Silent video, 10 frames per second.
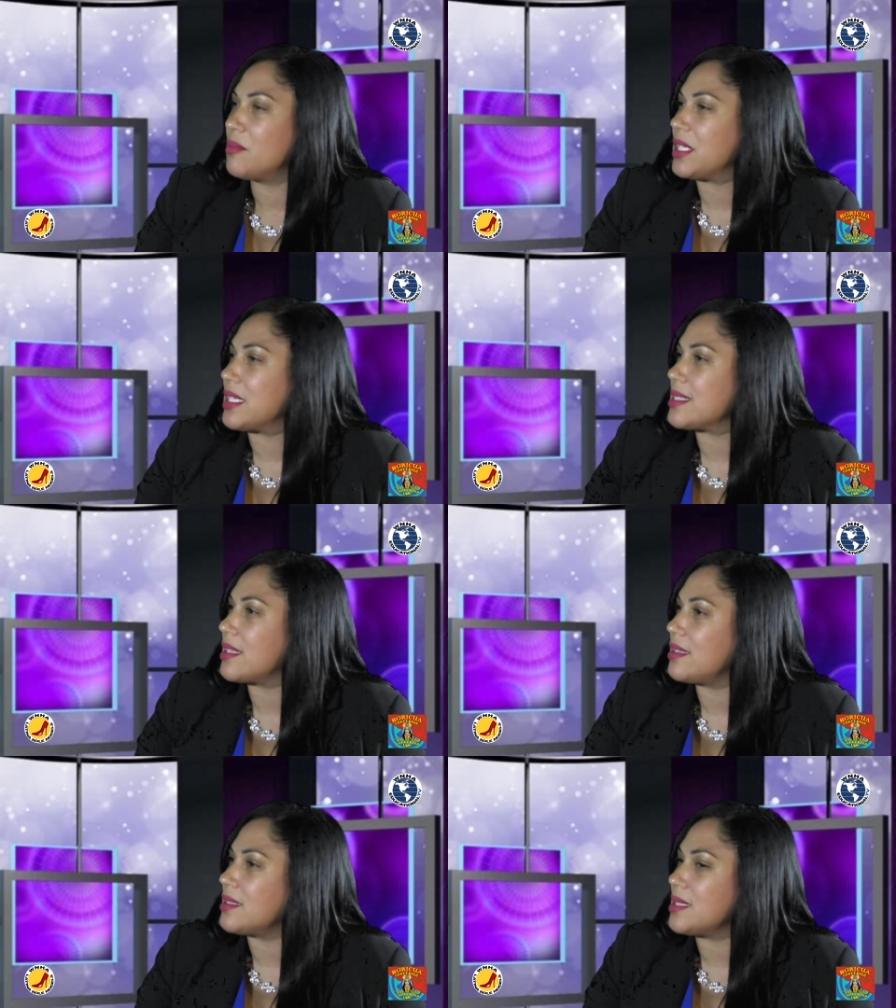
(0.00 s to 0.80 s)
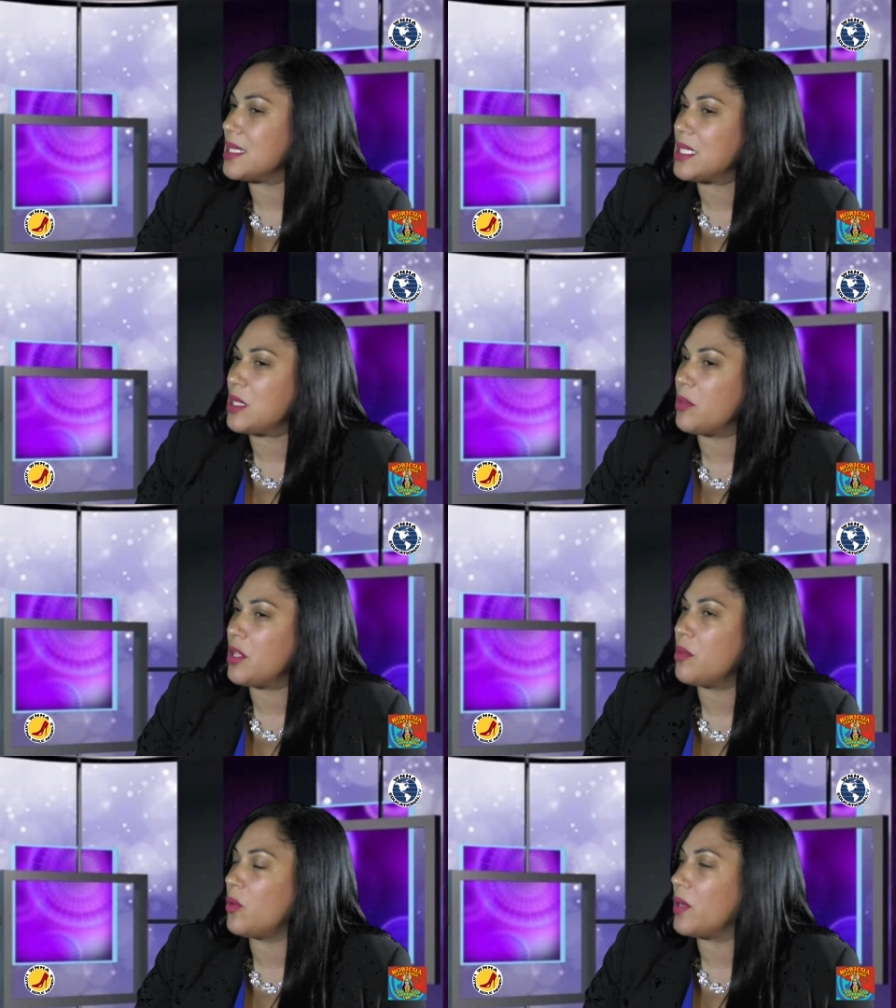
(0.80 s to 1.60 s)
because I like to see
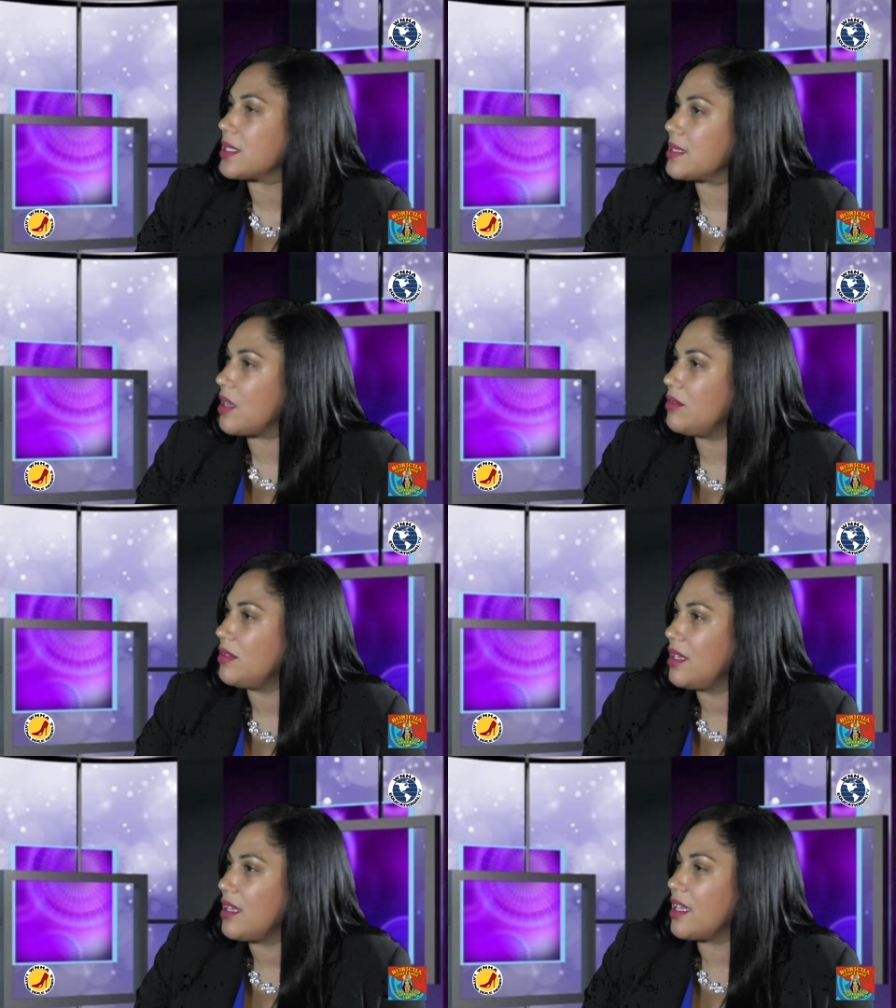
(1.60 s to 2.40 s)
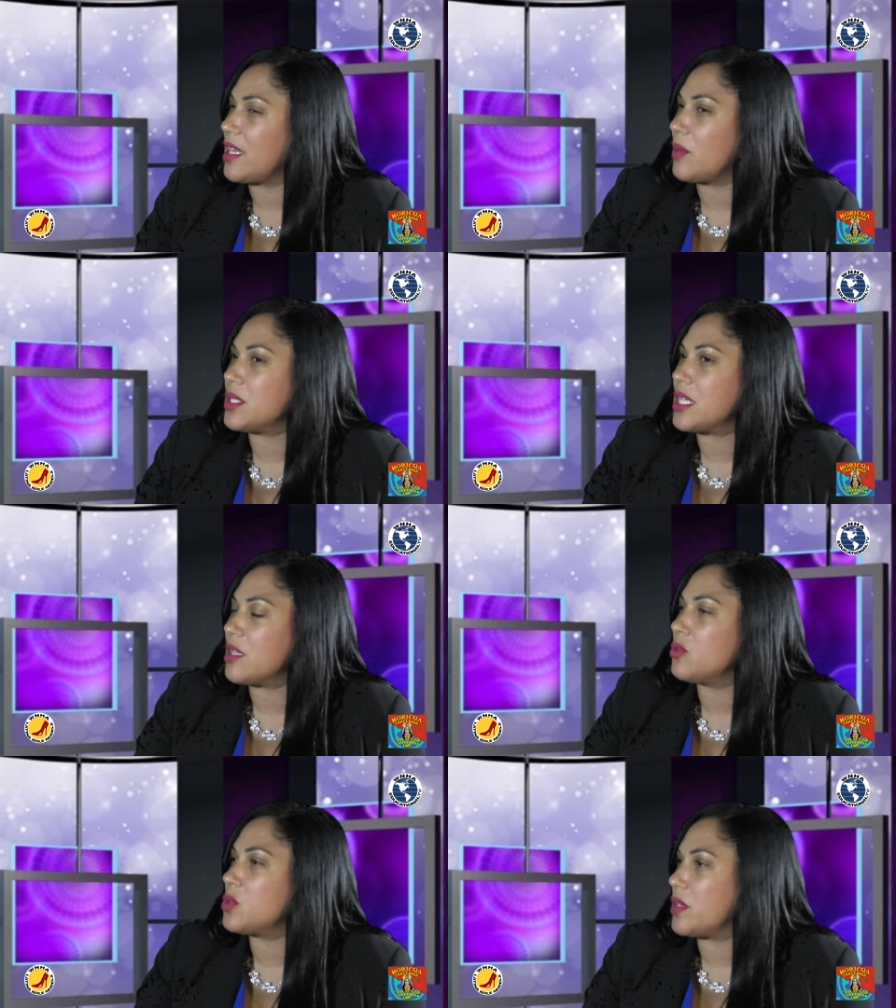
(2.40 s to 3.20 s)
people excel, and I was
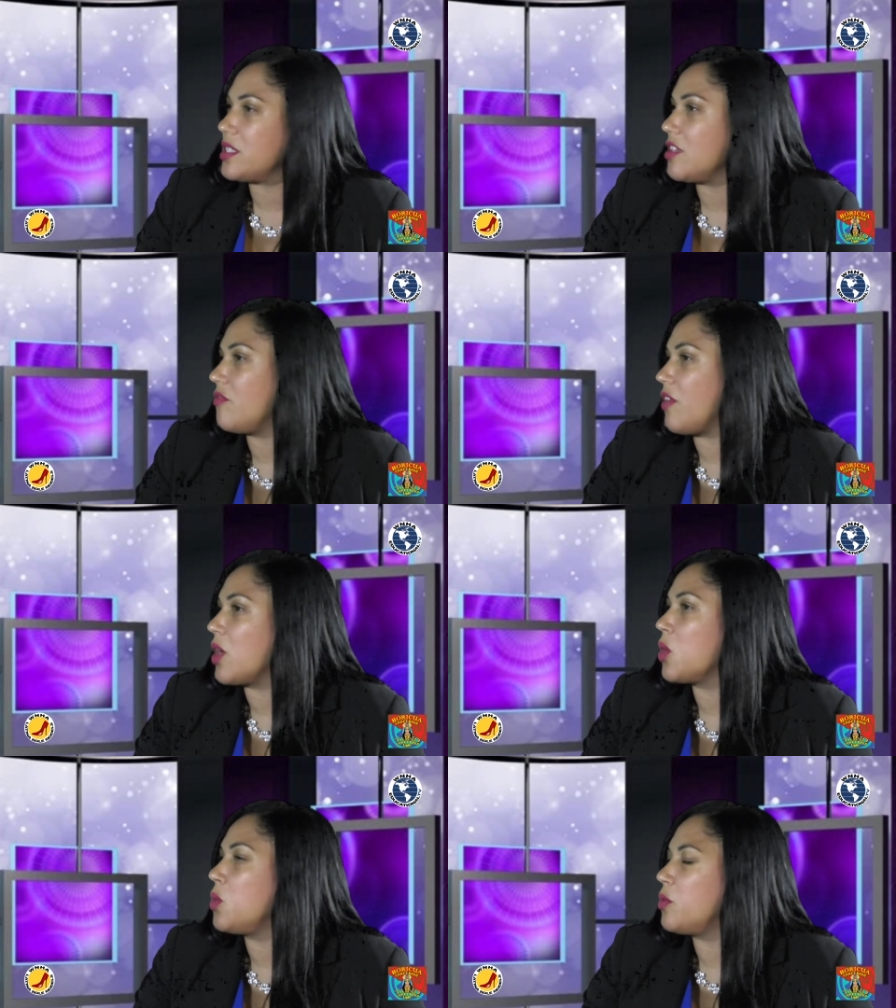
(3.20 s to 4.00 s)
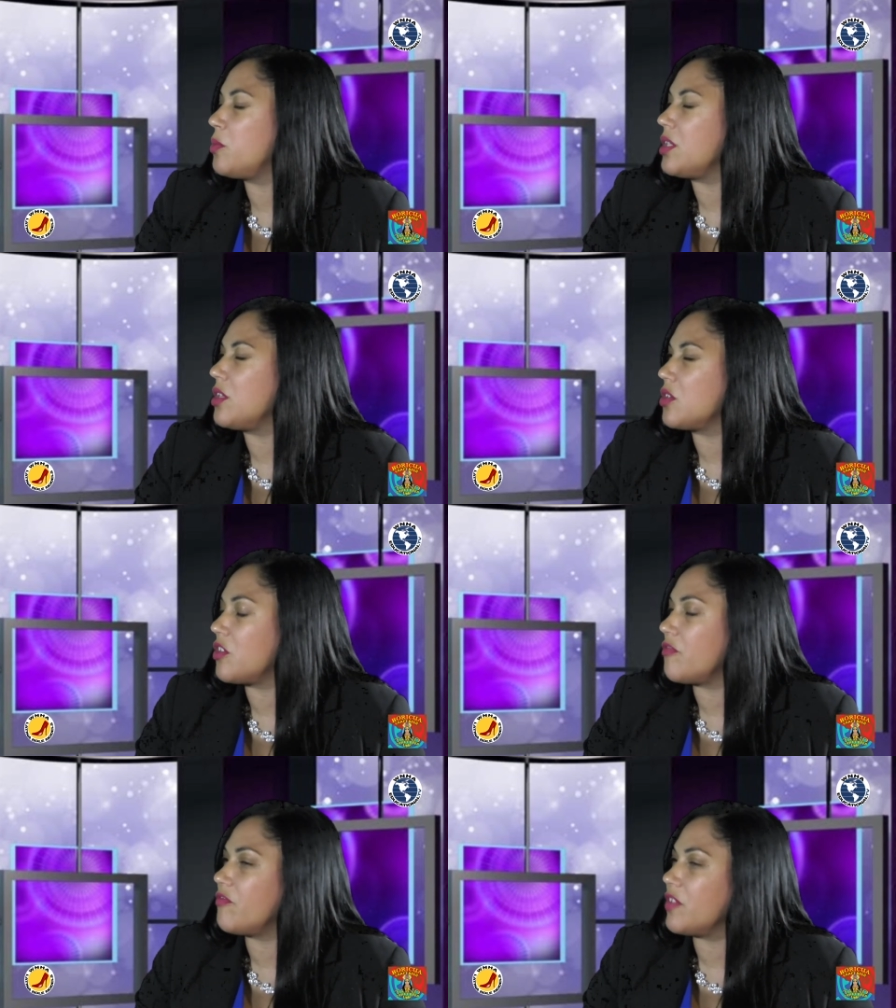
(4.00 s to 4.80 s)
able to identify who would be a
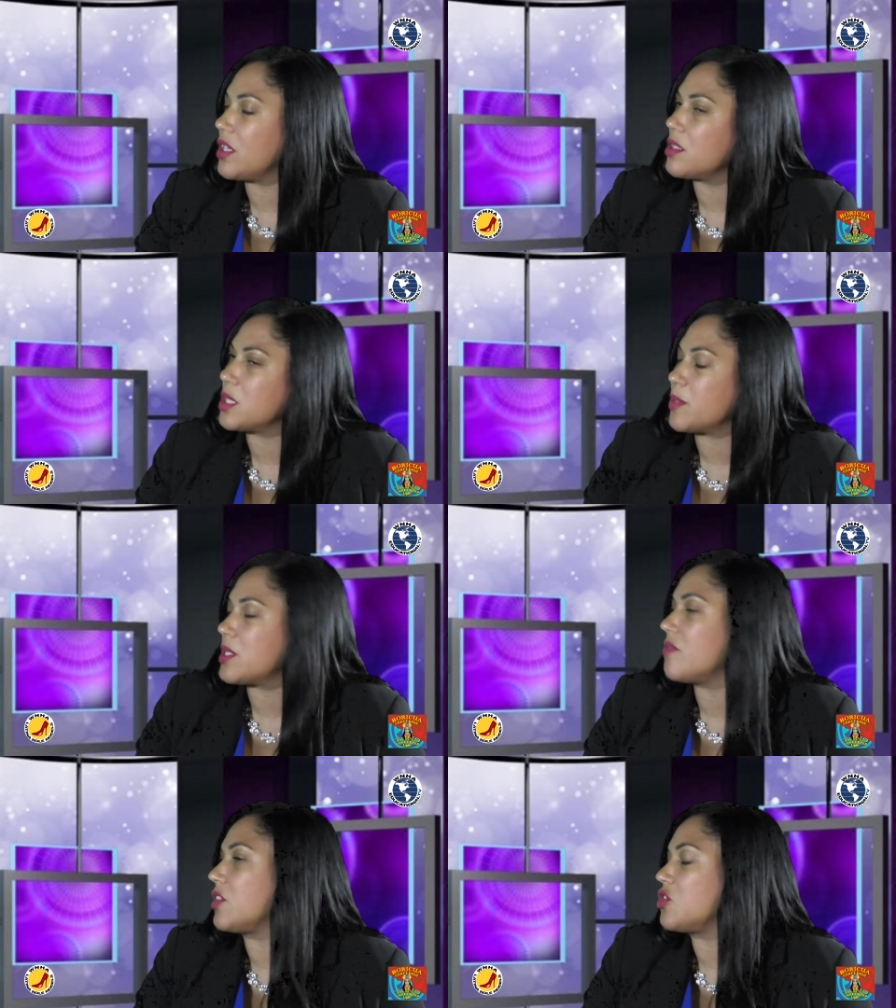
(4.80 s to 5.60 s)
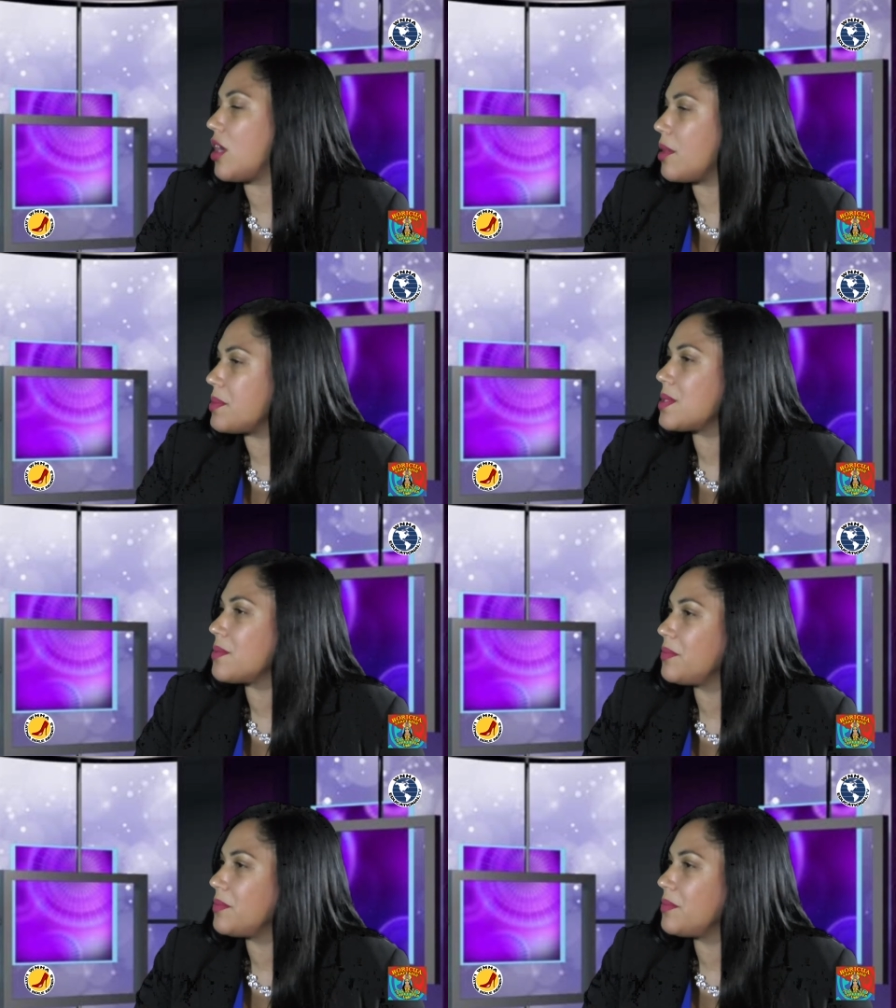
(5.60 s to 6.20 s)
good fit in specific jobs.